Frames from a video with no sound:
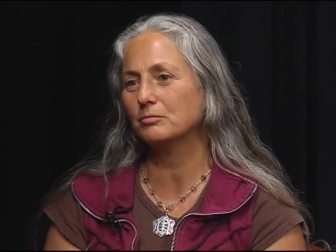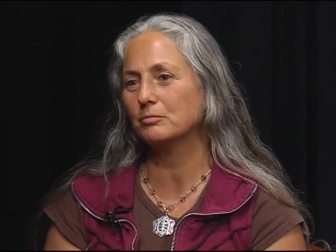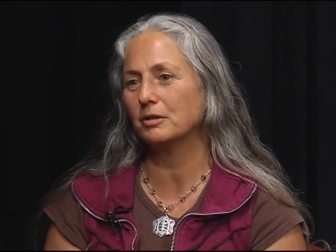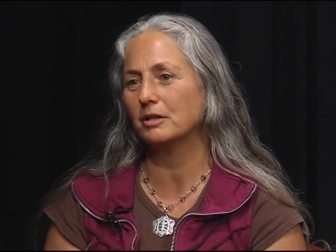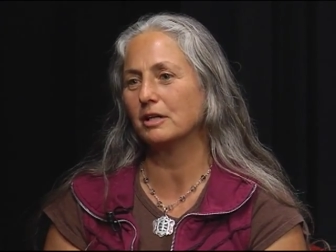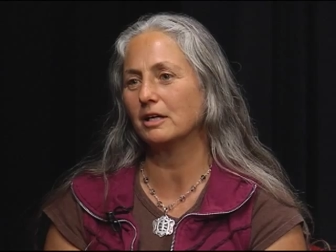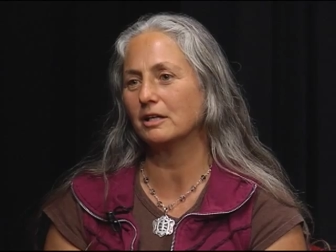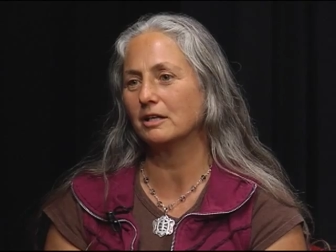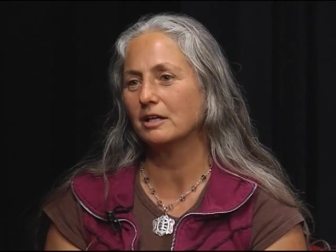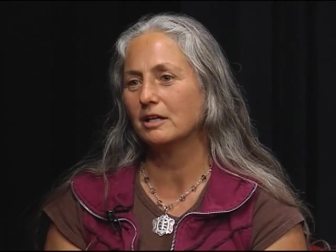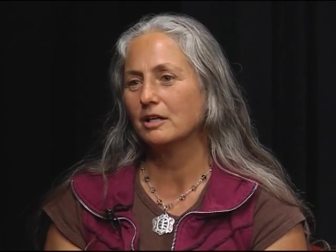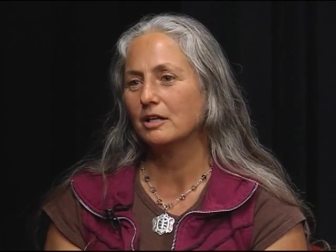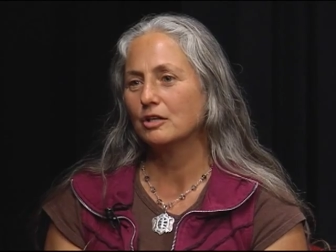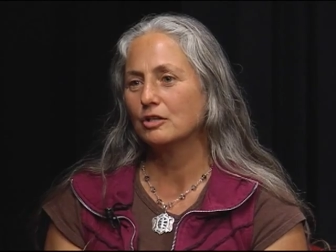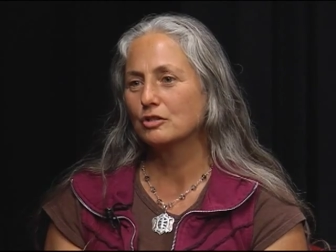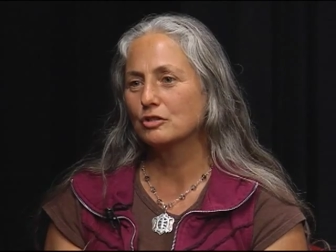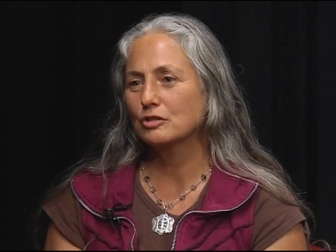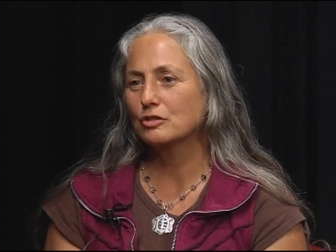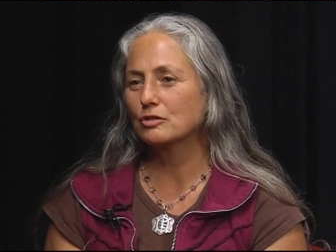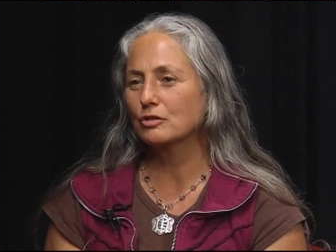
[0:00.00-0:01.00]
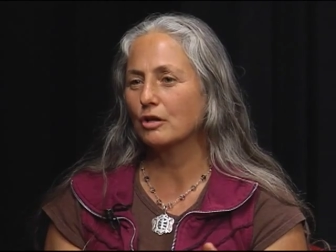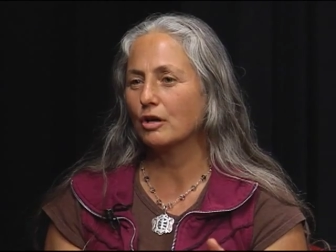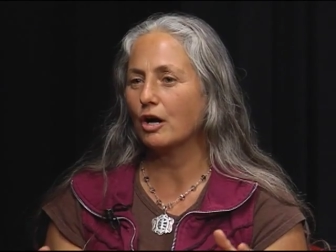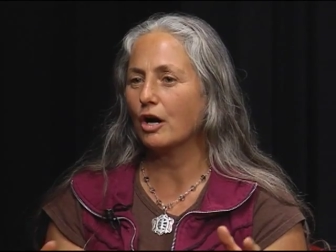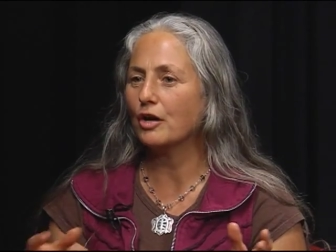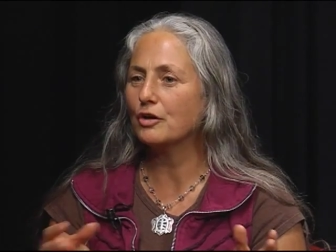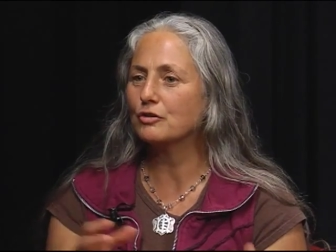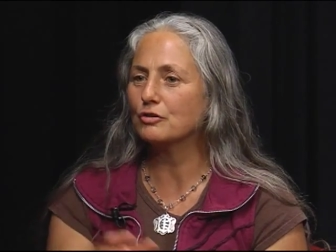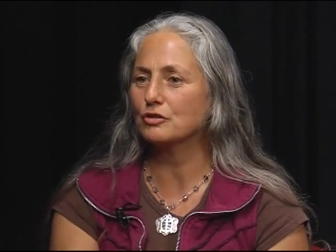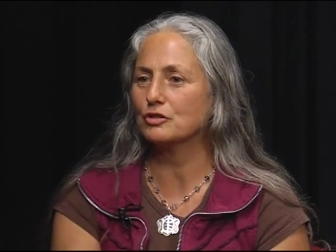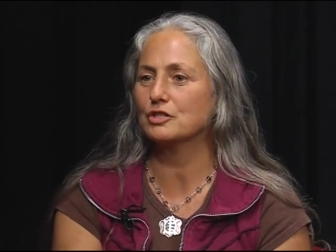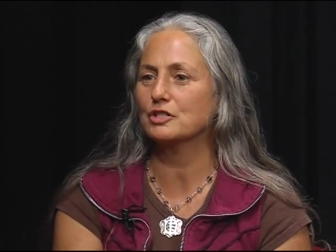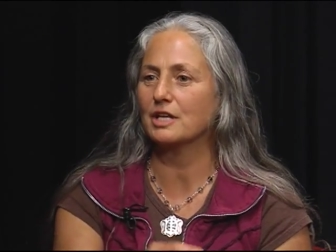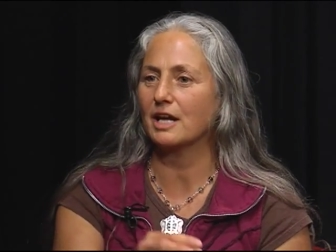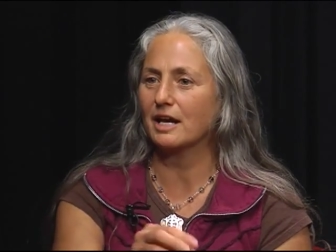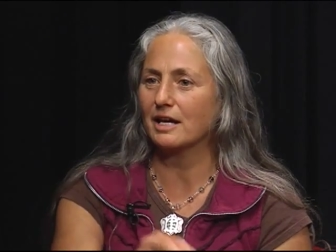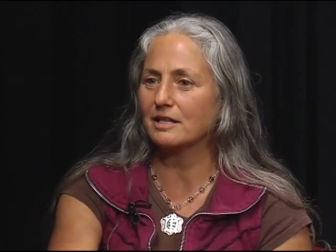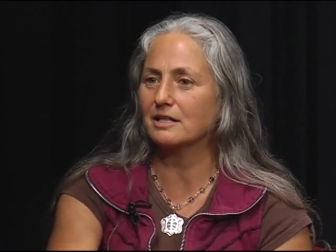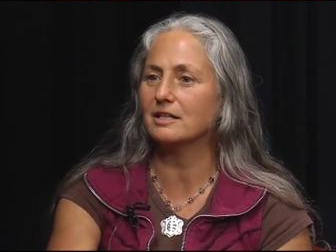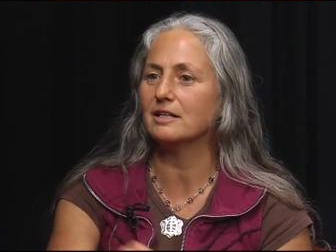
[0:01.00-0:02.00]
but I just
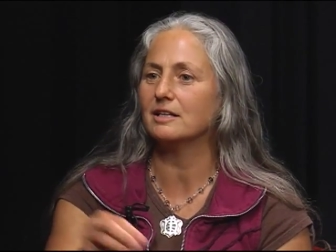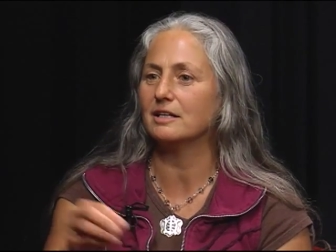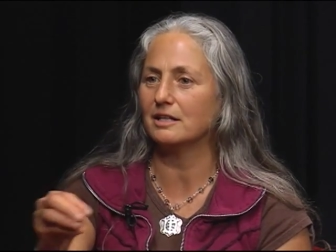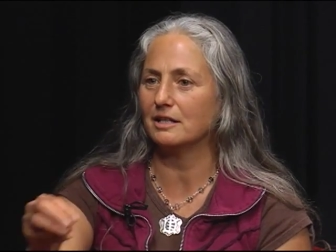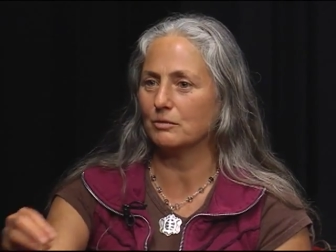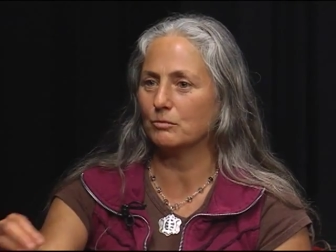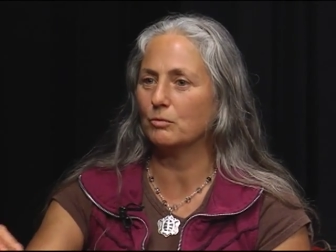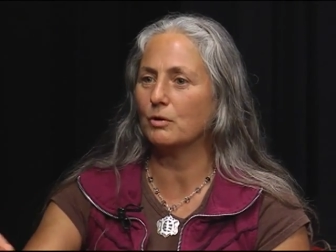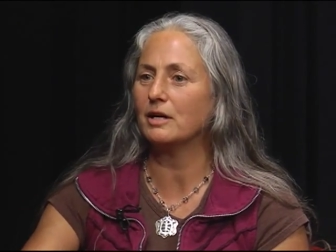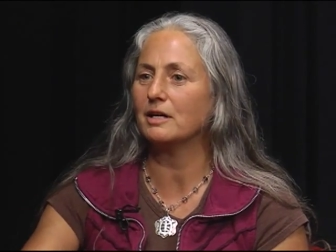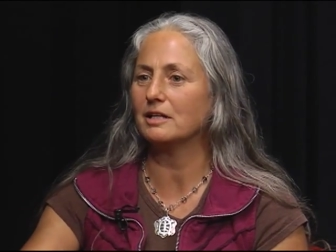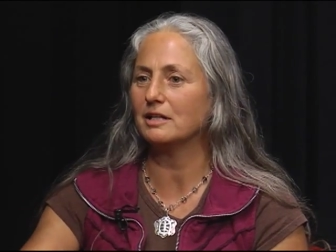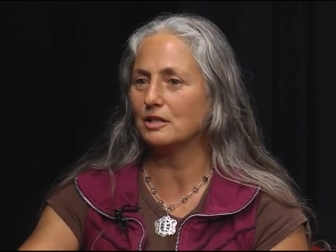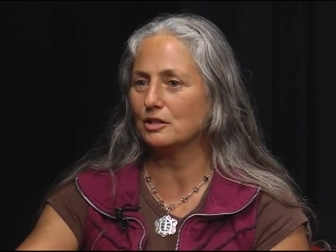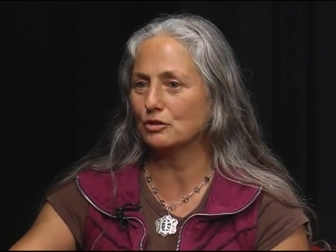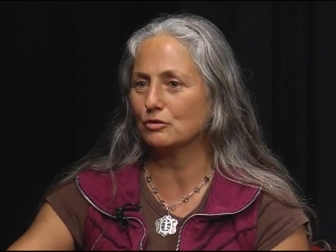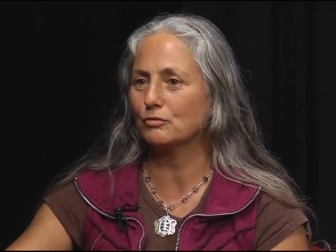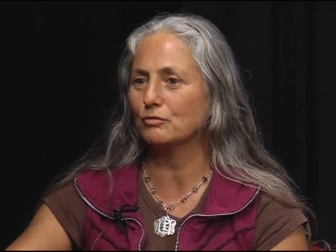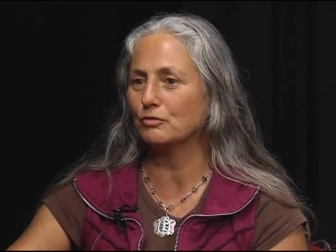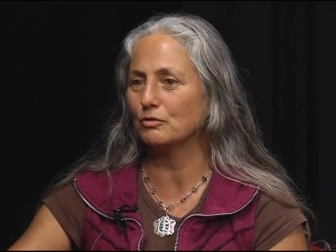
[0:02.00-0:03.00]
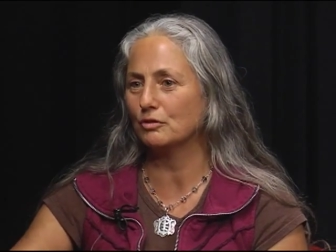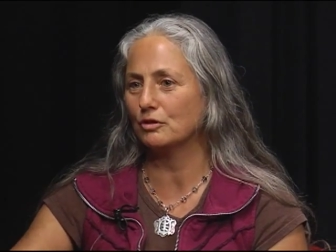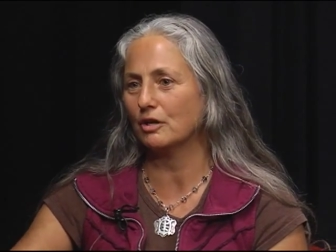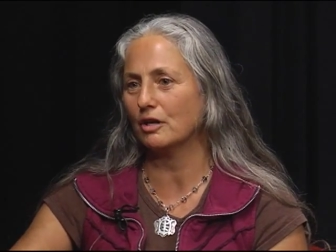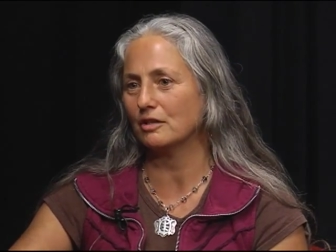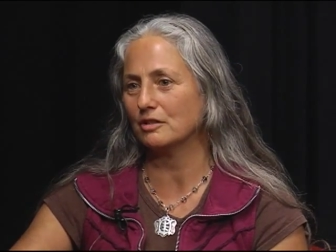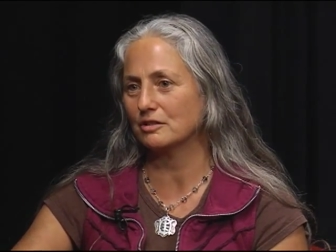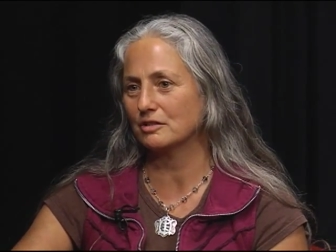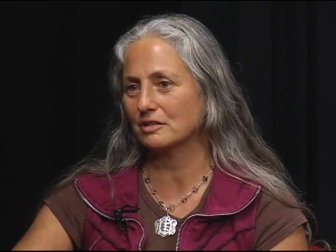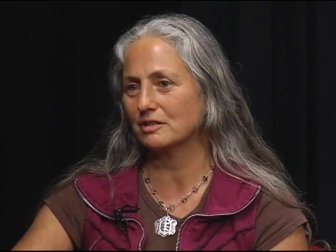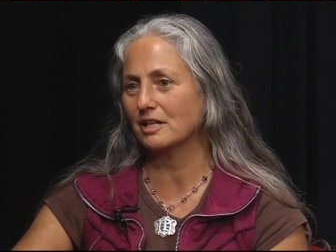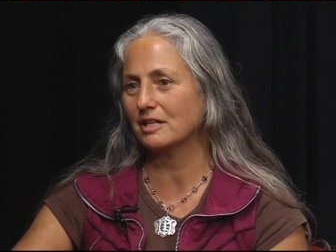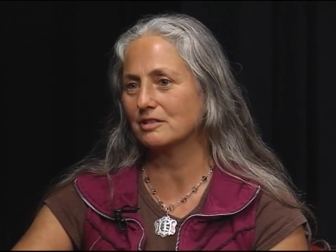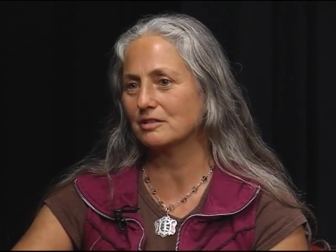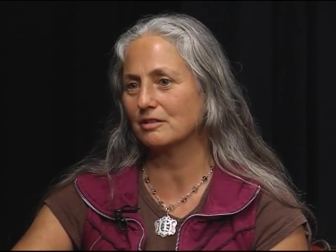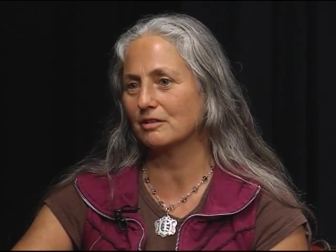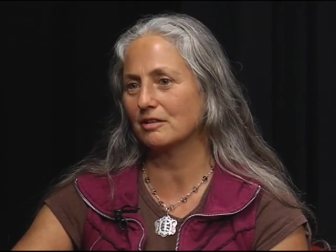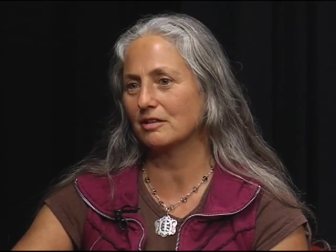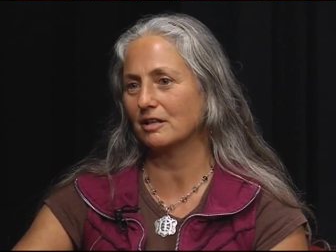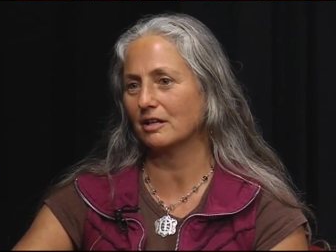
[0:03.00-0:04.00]
understanding what each food does. That's
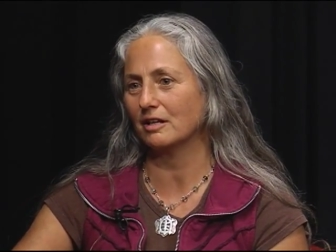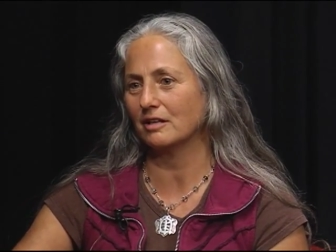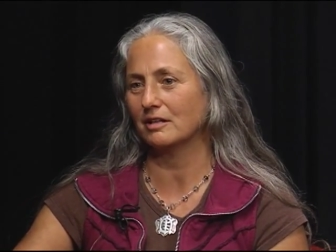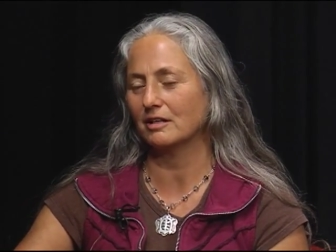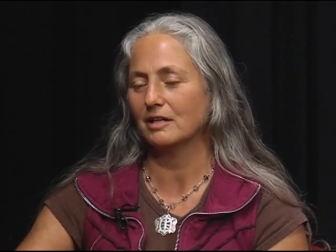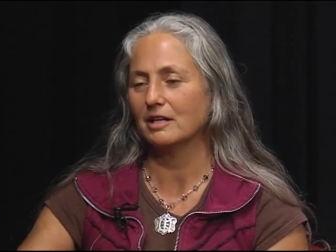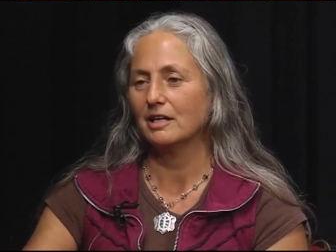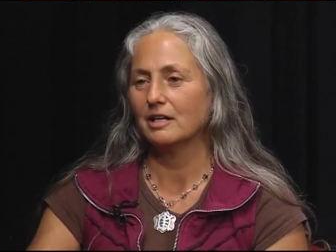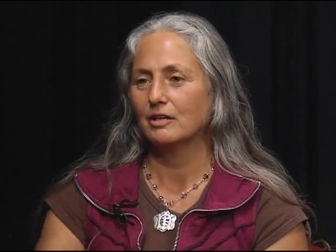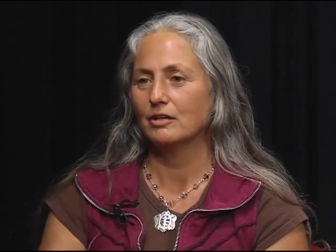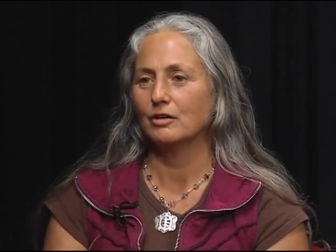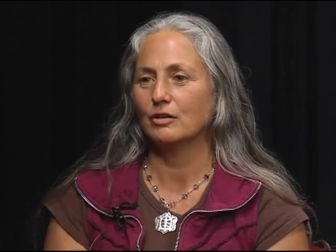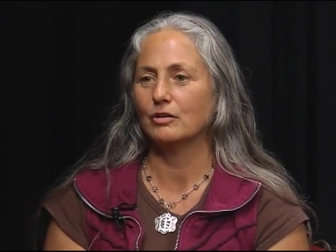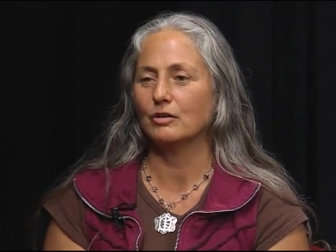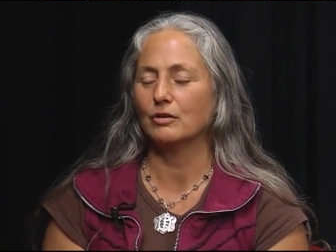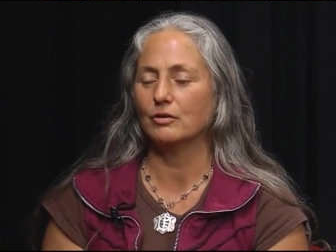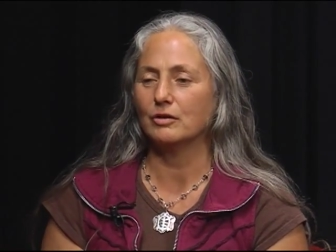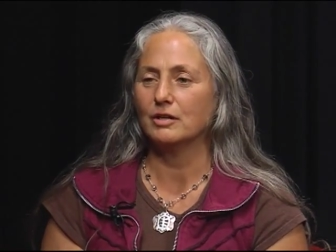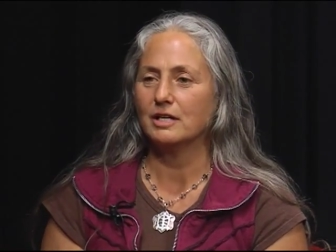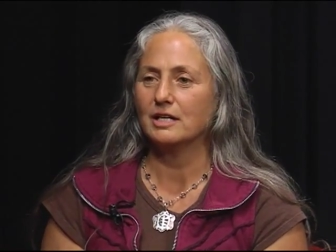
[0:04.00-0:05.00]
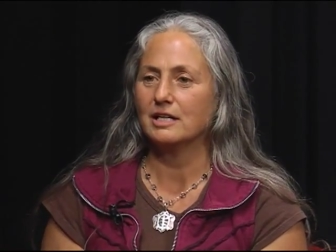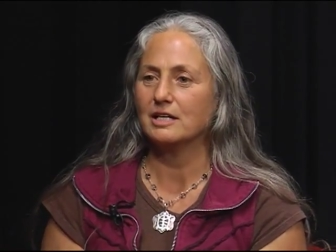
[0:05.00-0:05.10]
the thing, you know.